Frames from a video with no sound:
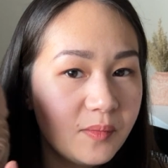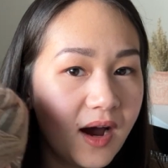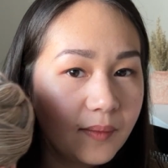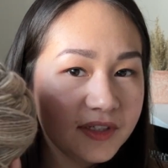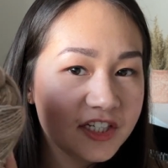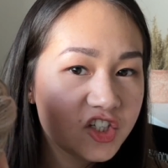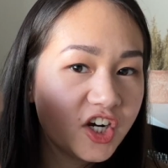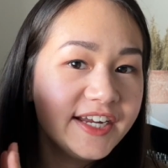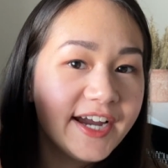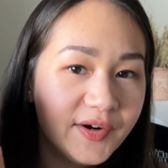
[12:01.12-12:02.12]
Hobbii to
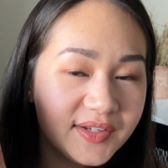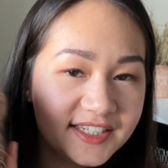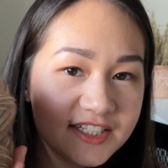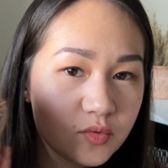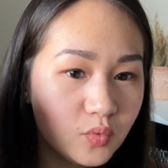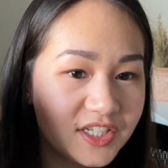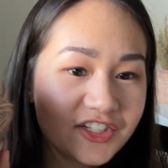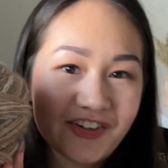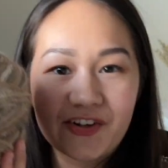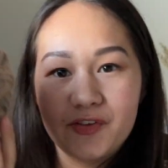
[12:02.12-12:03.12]
try out is
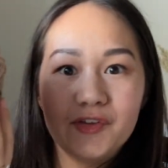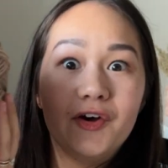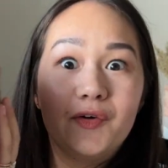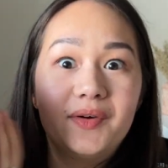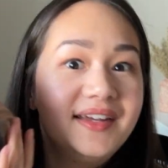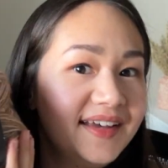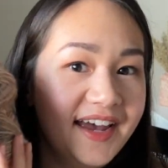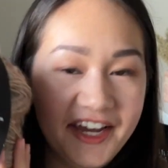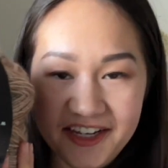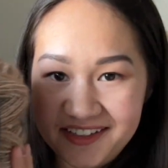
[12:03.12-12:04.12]
Winter Glow.
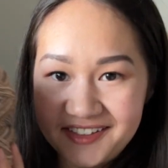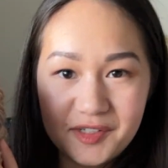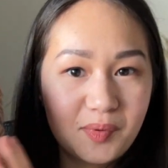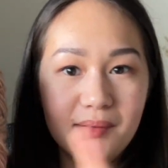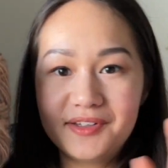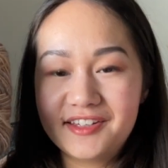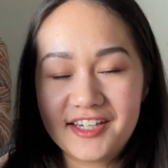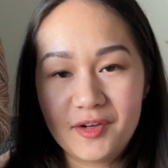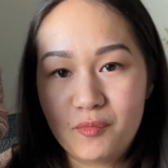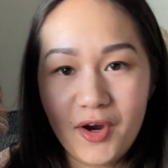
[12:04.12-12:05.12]
And you're probably
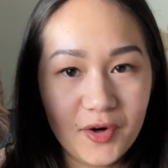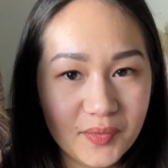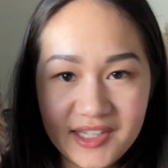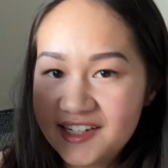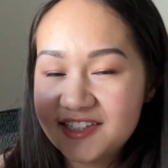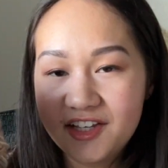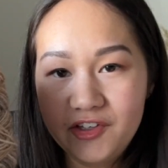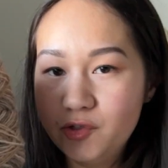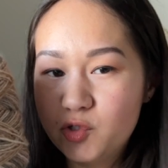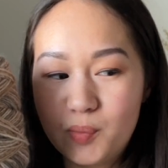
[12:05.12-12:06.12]
thinking, wow, that is a
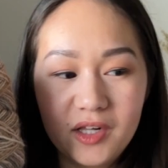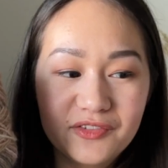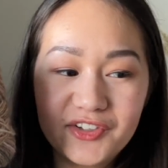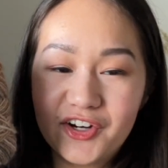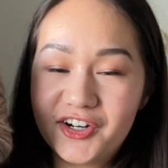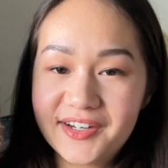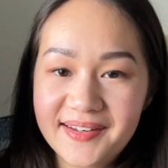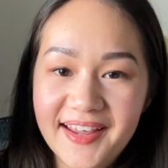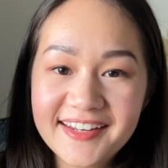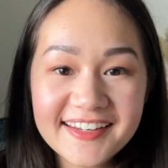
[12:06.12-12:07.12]
huge ball of yarn.
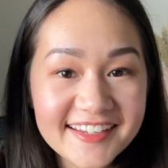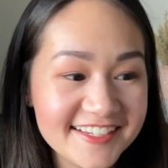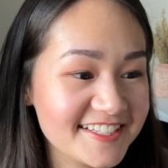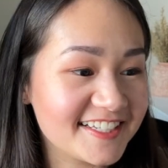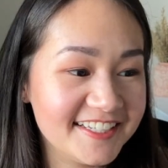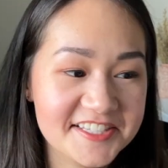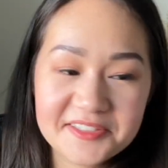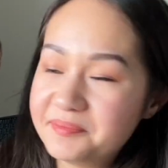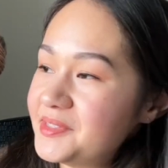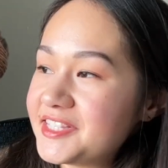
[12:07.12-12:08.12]
And it is.
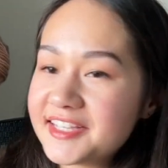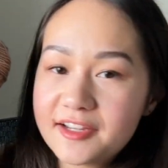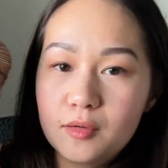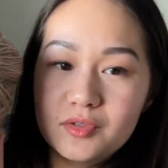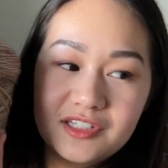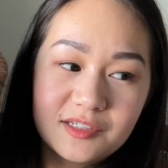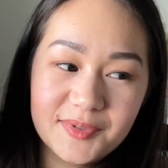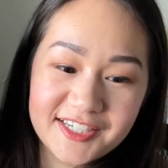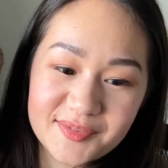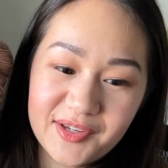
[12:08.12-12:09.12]
It's like almost as big
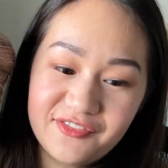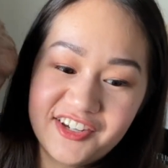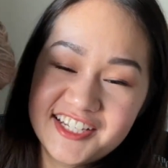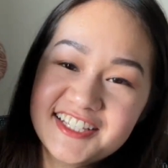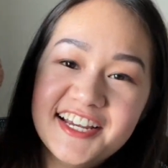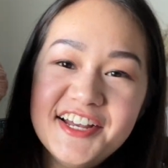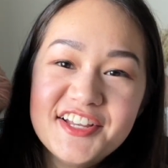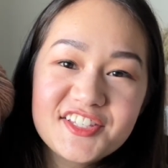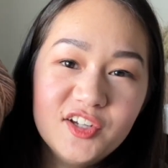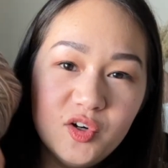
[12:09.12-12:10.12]
as my face.
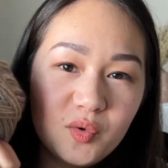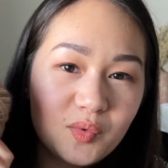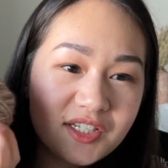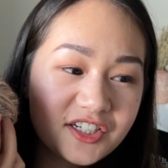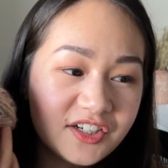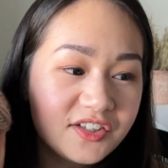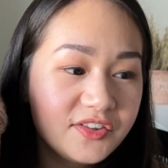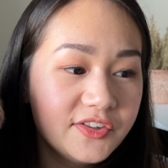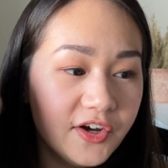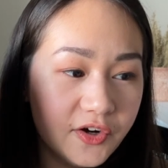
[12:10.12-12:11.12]
So Winter
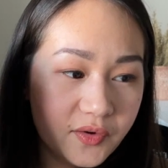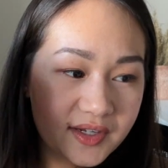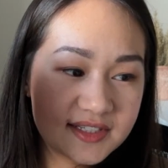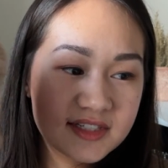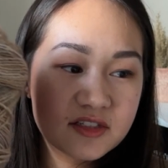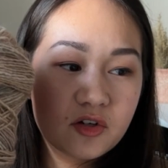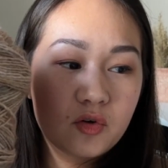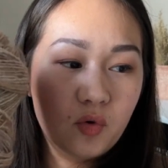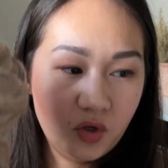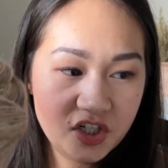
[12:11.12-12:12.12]
Glow is this
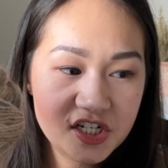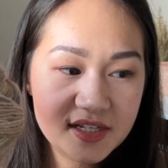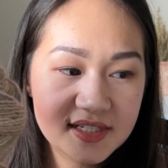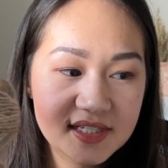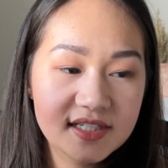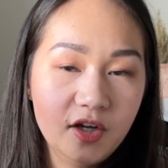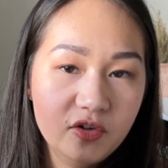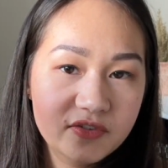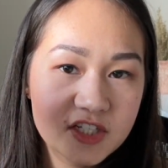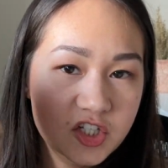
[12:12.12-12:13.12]
gorgeous
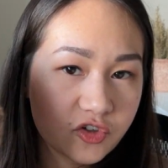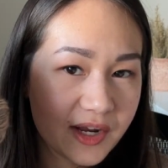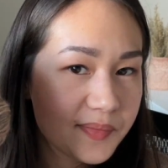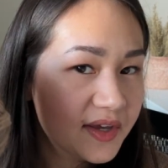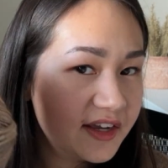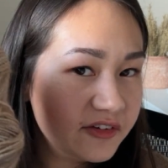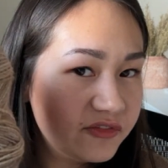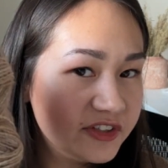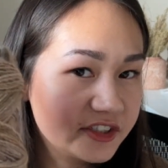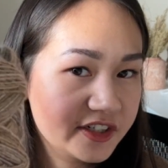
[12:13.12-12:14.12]
self-striping
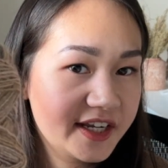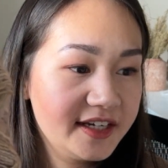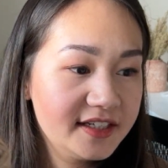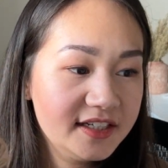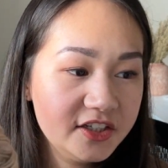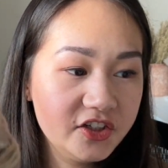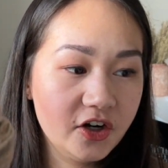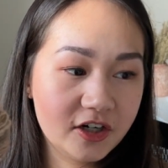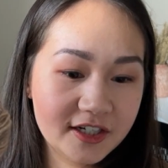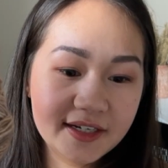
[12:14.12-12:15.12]
variegated
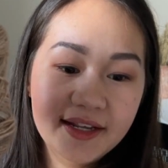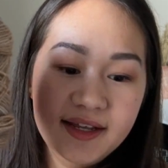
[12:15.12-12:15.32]
yarn.